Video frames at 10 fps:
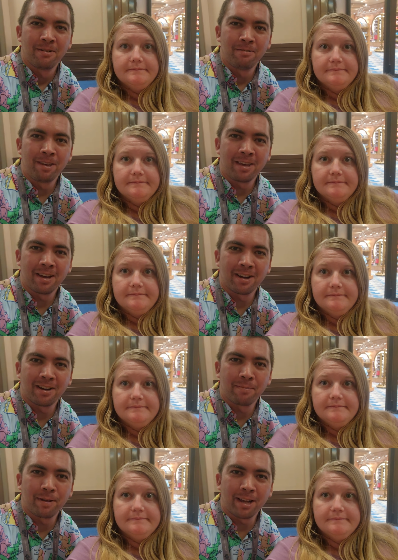Speaker 1: We are
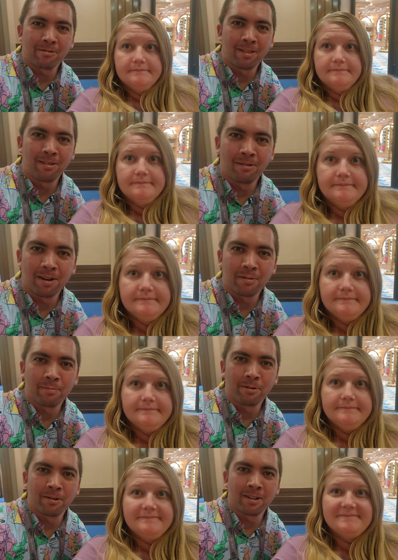back with you on
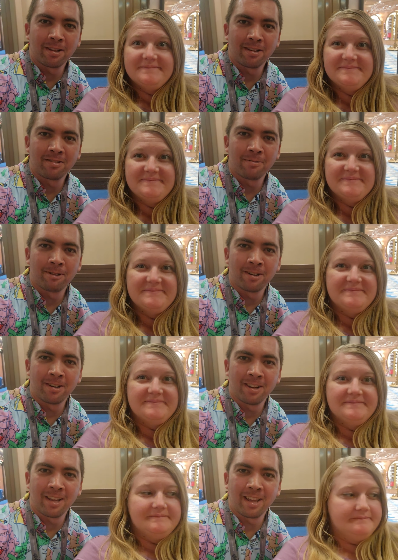board on the Disney Wonder,
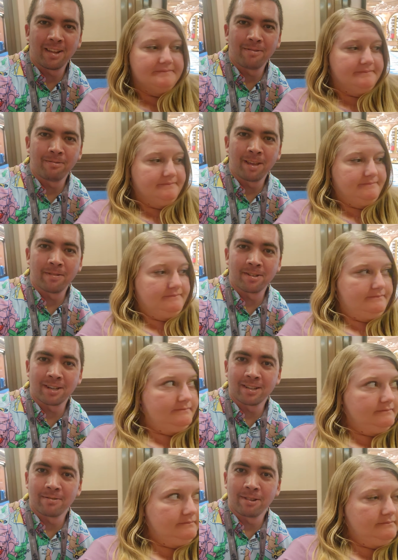and we haven't checked
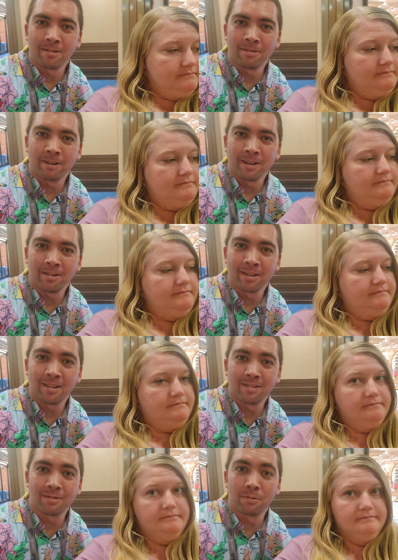in with you in a while
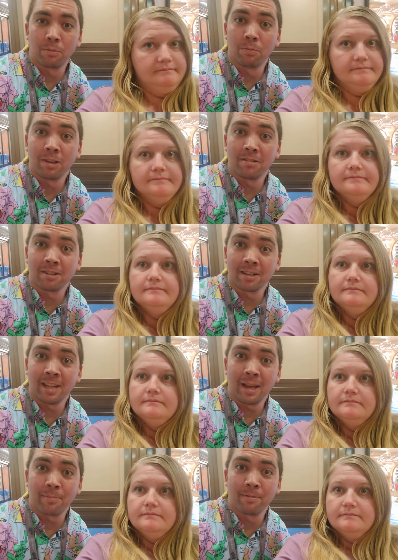because we took a nap.